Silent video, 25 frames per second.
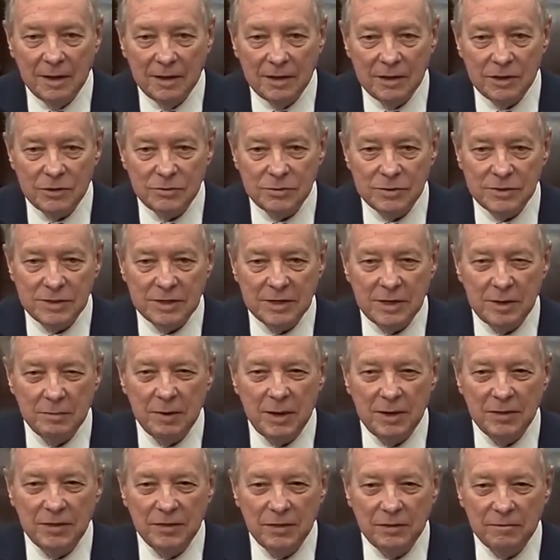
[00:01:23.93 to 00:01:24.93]
This was in the
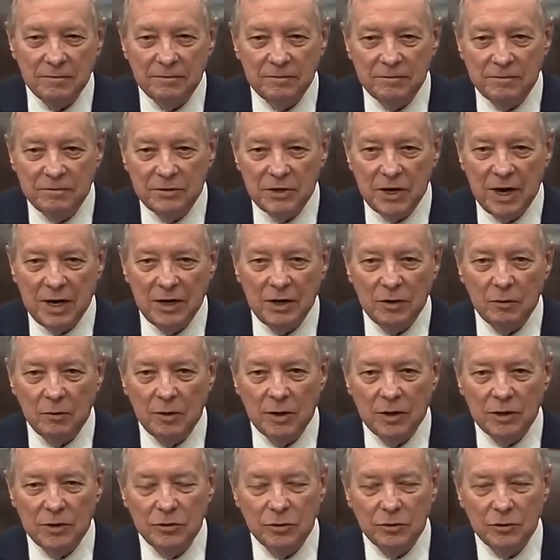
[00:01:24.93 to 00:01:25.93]
month of
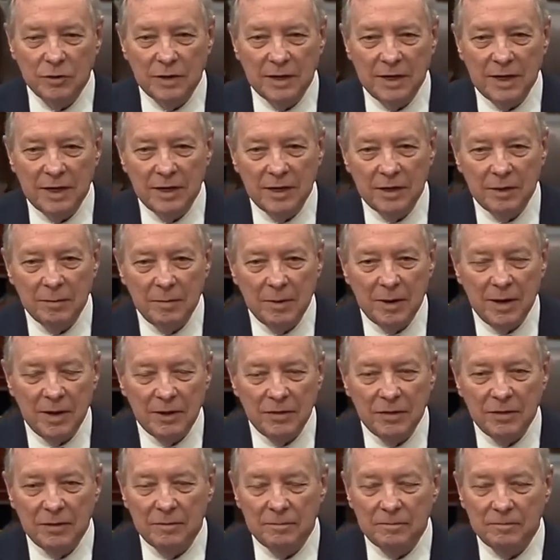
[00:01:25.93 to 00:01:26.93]
January, toward the end of the
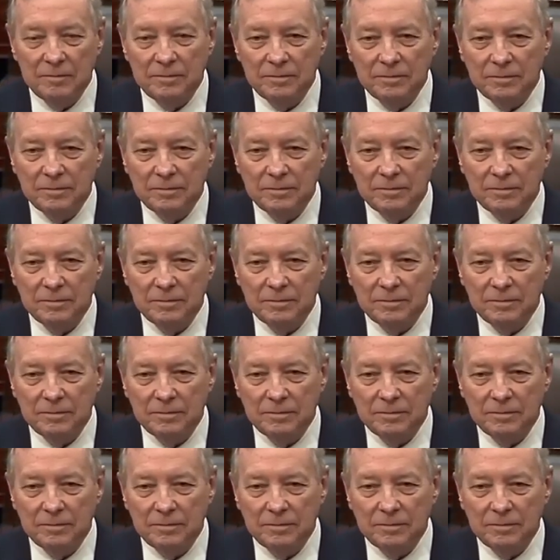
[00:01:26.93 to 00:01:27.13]
month.